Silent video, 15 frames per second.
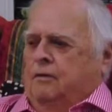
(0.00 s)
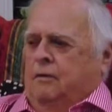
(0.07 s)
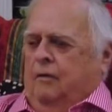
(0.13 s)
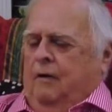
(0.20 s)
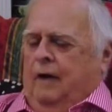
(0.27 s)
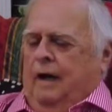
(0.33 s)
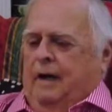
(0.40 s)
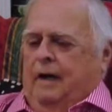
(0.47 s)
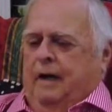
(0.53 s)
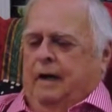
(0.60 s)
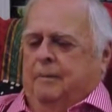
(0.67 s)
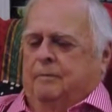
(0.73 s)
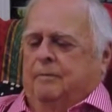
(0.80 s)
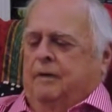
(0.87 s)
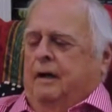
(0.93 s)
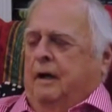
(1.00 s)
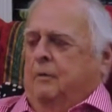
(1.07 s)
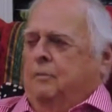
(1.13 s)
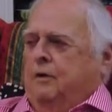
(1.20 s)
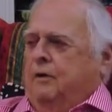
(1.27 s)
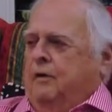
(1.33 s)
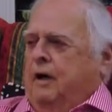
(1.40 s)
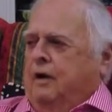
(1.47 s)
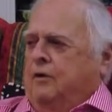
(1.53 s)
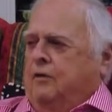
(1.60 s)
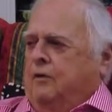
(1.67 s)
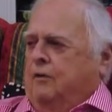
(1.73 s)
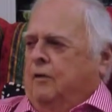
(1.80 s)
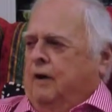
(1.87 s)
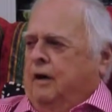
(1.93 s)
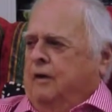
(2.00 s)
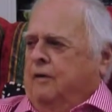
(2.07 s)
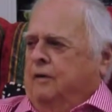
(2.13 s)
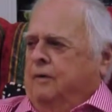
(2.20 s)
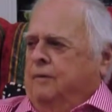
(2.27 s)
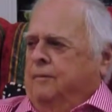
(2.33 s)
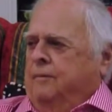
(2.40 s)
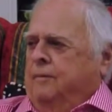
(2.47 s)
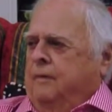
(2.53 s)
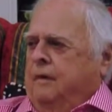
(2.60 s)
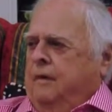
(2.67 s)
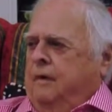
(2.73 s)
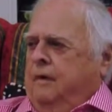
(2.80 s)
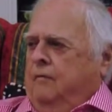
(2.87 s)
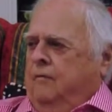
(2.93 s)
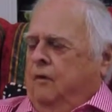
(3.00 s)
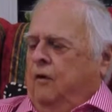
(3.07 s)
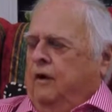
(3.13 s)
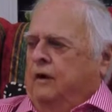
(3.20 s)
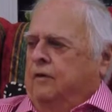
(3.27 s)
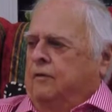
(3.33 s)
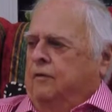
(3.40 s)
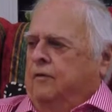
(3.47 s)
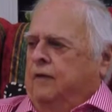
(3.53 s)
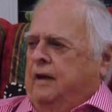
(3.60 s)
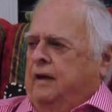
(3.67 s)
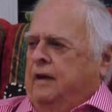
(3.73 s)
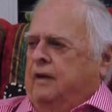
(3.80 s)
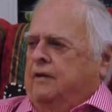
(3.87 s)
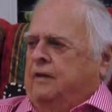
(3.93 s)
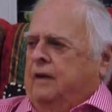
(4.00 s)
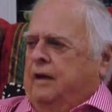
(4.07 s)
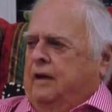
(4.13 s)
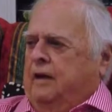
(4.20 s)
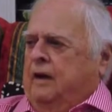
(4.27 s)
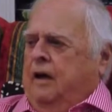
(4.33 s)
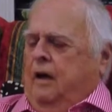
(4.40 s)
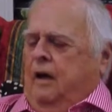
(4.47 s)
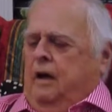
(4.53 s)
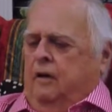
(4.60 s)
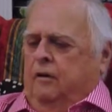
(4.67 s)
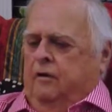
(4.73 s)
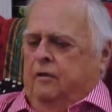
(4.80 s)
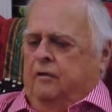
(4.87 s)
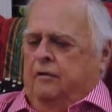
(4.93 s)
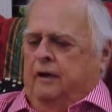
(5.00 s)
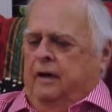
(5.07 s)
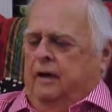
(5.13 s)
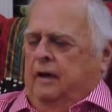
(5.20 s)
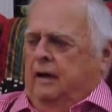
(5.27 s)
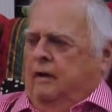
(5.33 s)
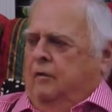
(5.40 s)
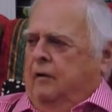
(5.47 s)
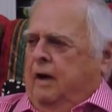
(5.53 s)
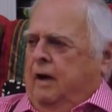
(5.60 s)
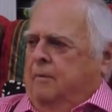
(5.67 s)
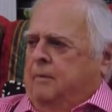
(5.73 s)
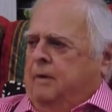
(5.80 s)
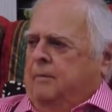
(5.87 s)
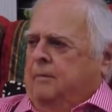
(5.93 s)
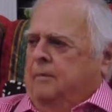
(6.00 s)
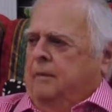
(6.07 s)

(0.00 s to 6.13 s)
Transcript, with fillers: So I kept a production record for each of these and could sell a rabbit